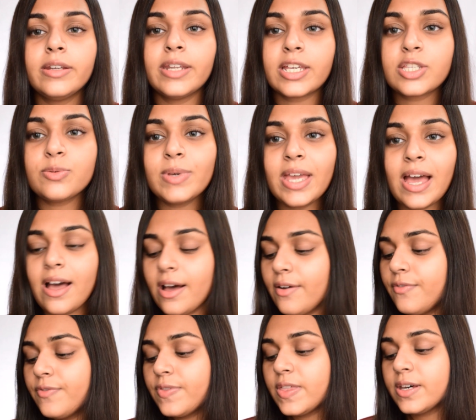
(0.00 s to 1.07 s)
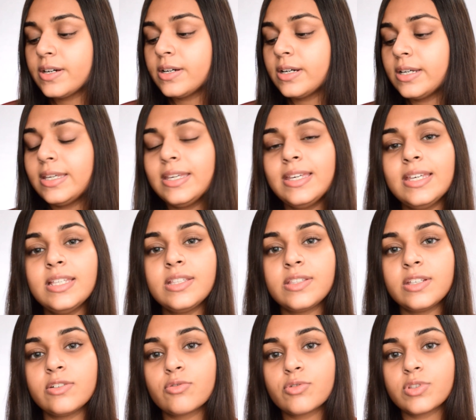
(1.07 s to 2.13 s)
Next we have the
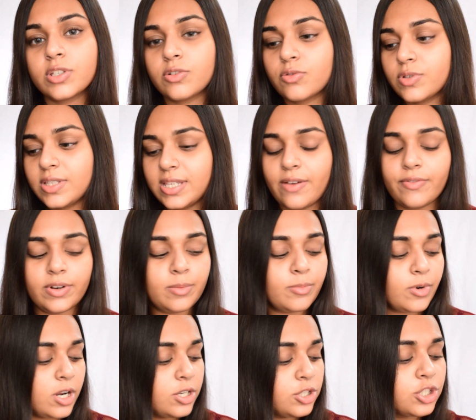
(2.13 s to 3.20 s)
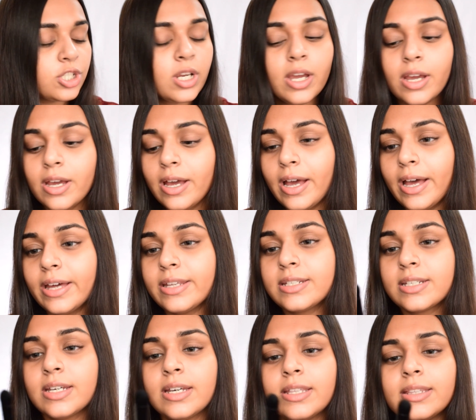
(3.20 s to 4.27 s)
E007 brush,
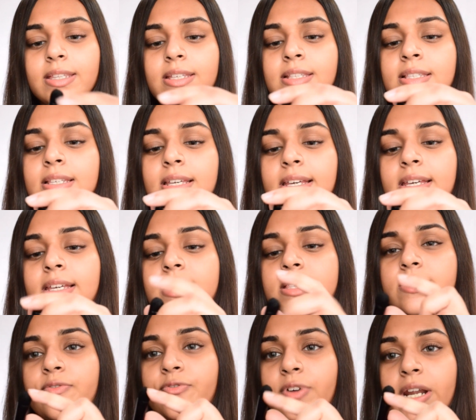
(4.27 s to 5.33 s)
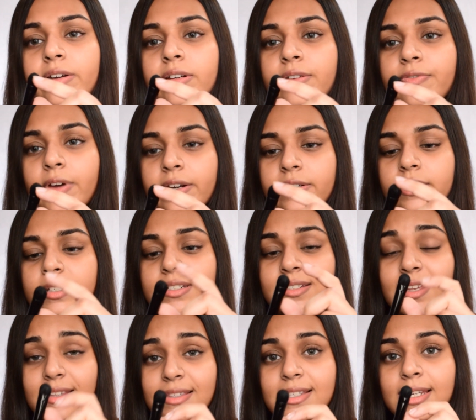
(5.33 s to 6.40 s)
and this is very, very
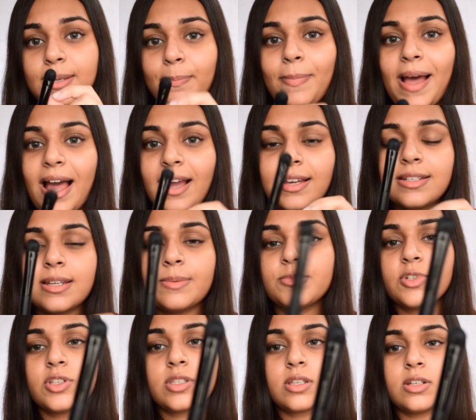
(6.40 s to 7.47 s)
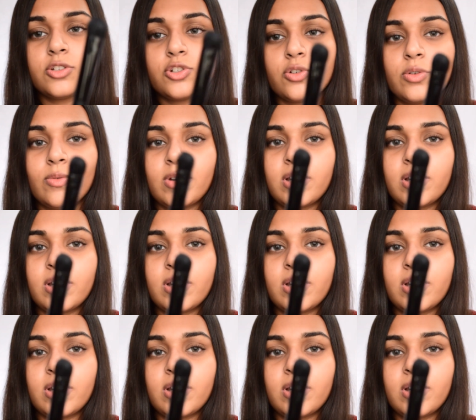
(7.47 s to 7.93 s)
densely packed. I'm just going to show you a